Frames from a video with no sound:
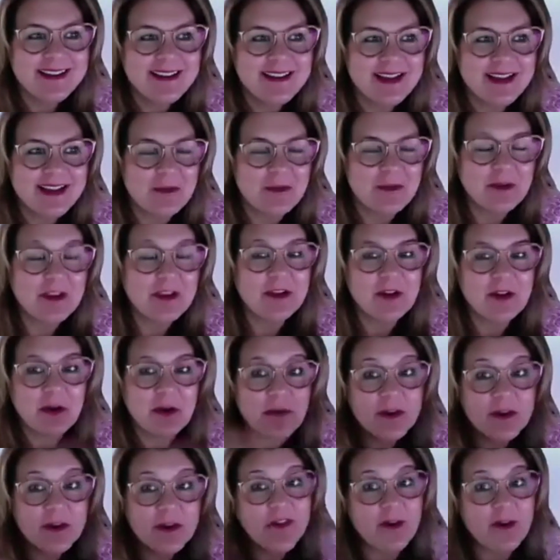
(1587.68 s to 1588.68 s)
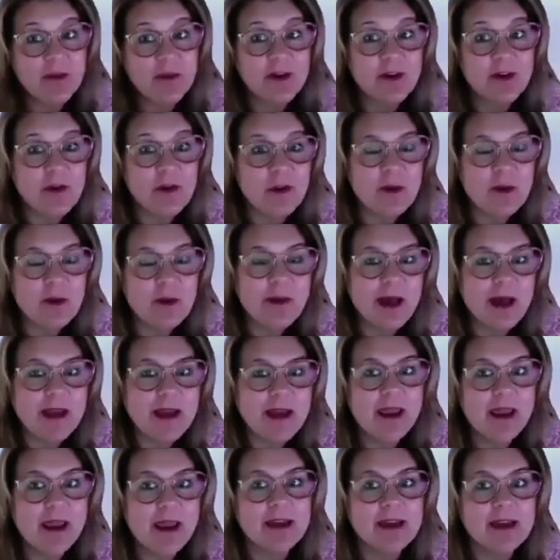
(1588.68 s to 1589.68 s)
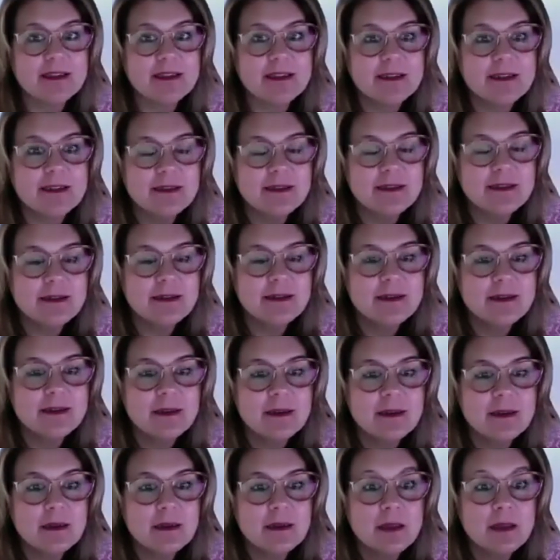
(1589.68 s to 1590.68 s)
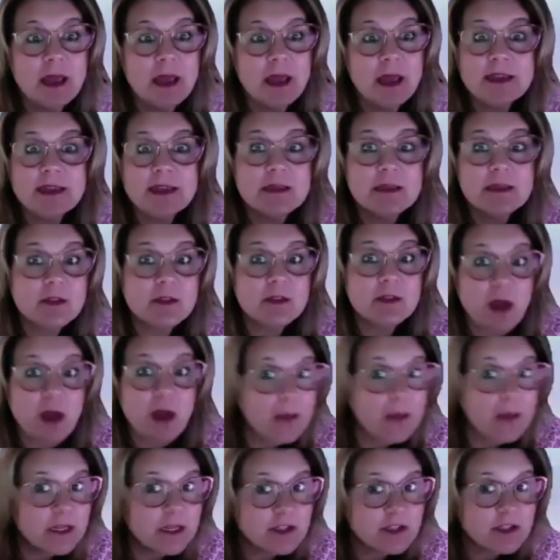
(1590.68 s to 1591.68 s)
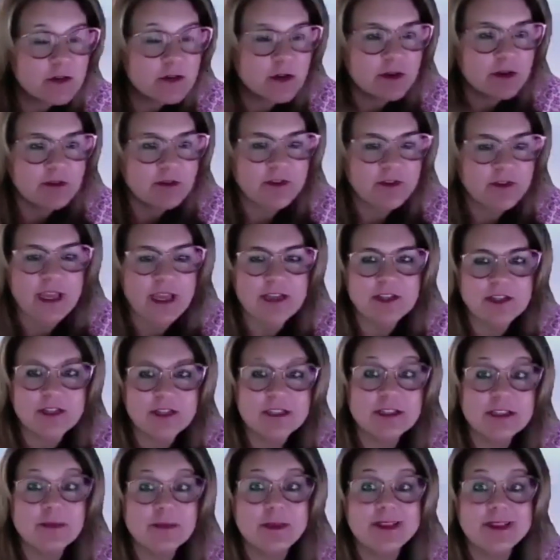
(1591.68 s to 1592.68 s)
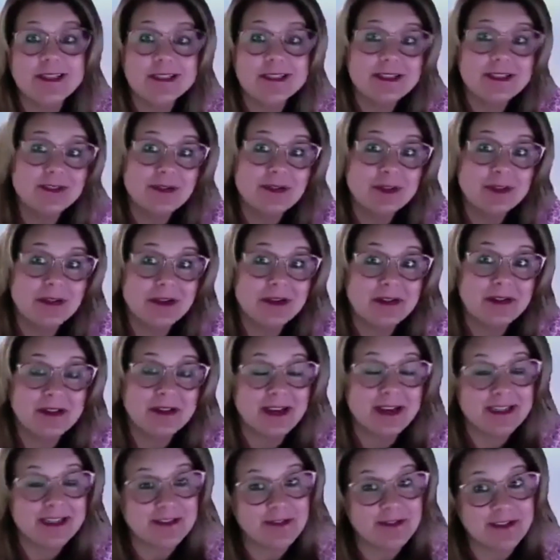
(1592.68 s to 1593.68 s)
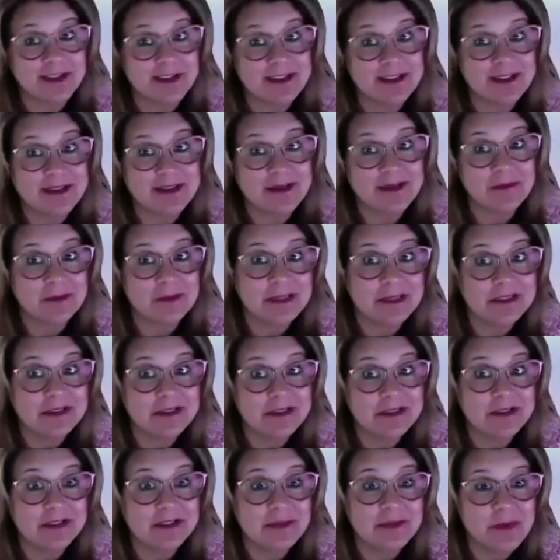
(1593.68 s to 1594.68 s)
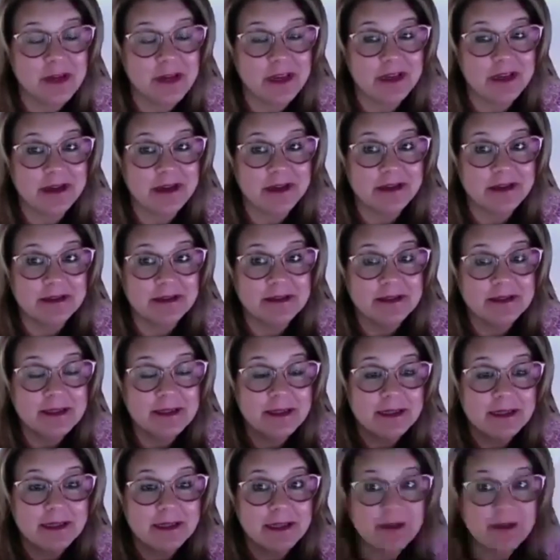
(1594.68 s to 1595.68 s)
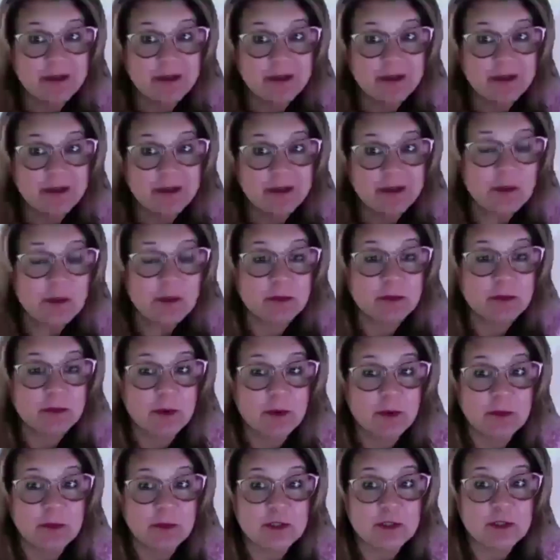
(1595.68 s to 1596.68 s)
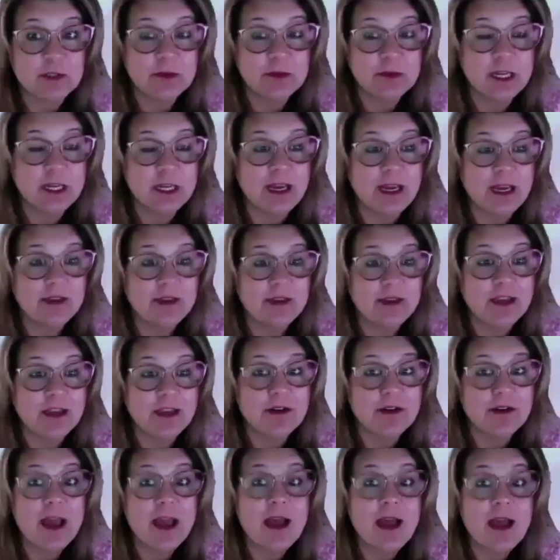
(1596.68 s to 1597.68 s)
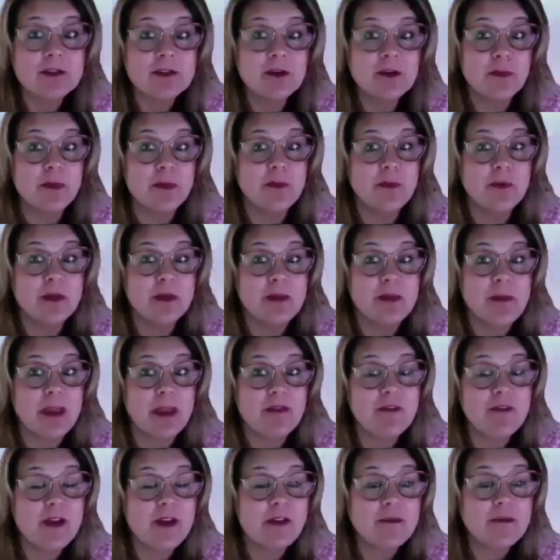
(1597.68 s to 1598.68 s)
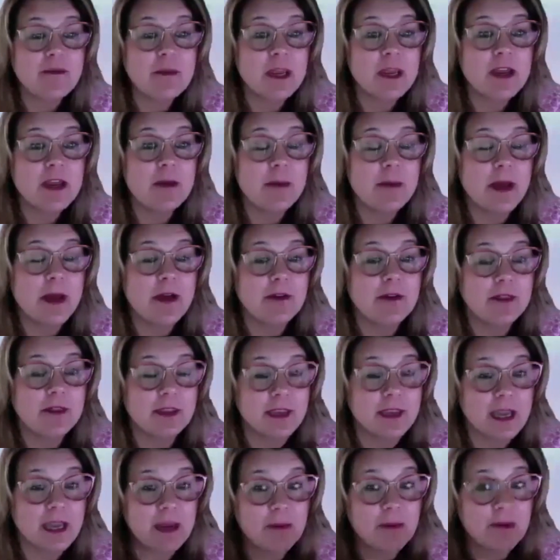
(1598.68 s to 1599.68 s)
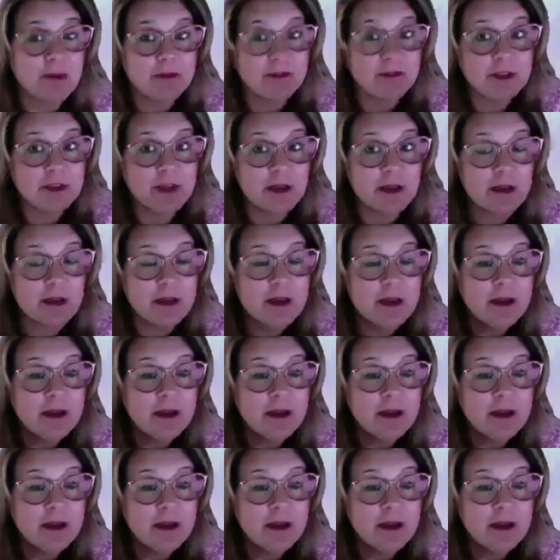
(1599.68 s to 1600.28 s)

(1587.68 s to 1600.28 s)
if I were a normal podcast, like, subscribe, get your notifications, but this is only going to last for like the rest of this week and live in perpetuity on the internet so people can make fun of me about the name of the